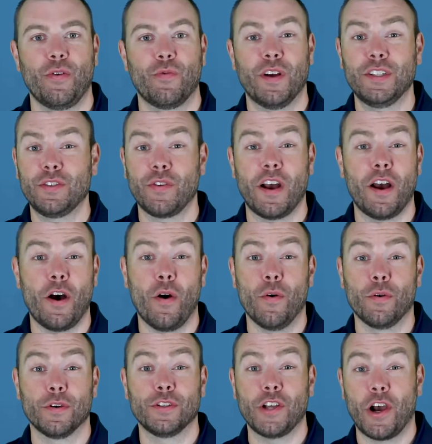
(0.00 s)
Restaurant
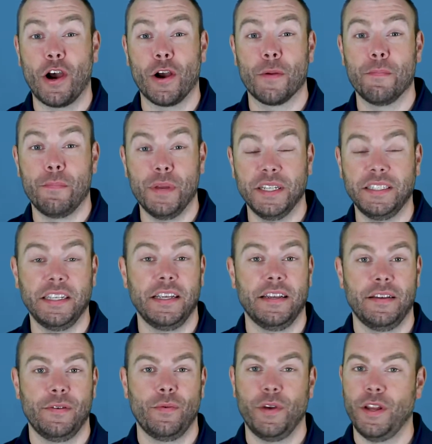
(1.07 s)
owners are busy.
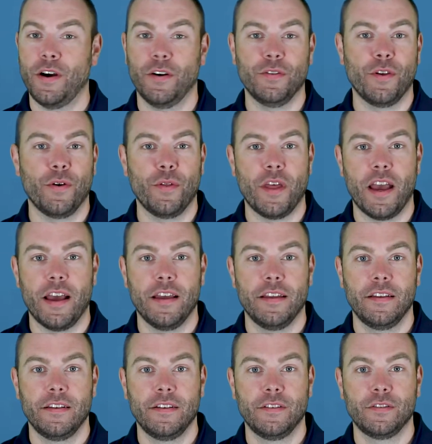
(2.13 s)
We all know that.
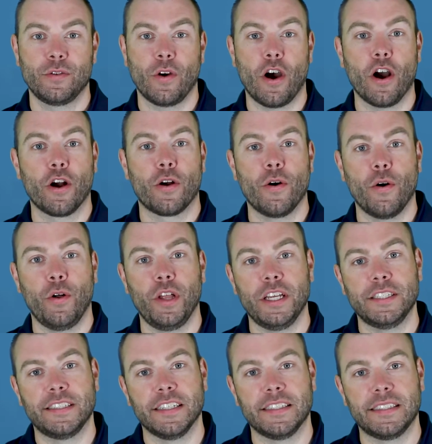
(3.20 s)
So our goal
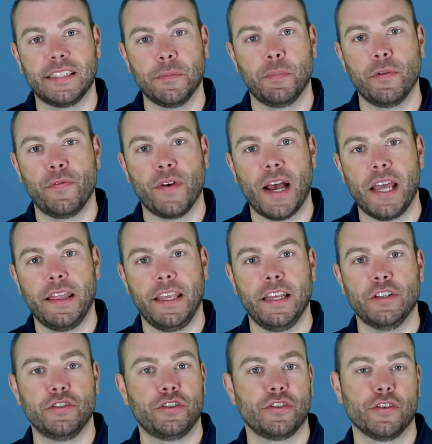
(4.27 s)
is to simplify the
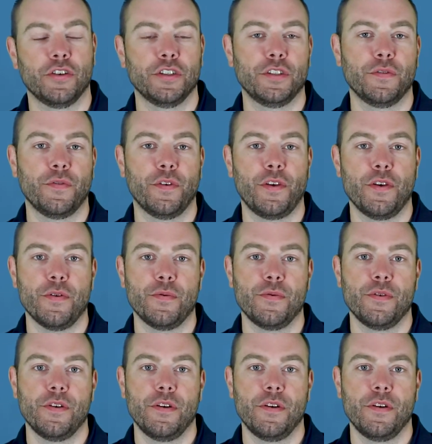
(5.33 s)
insurance for you.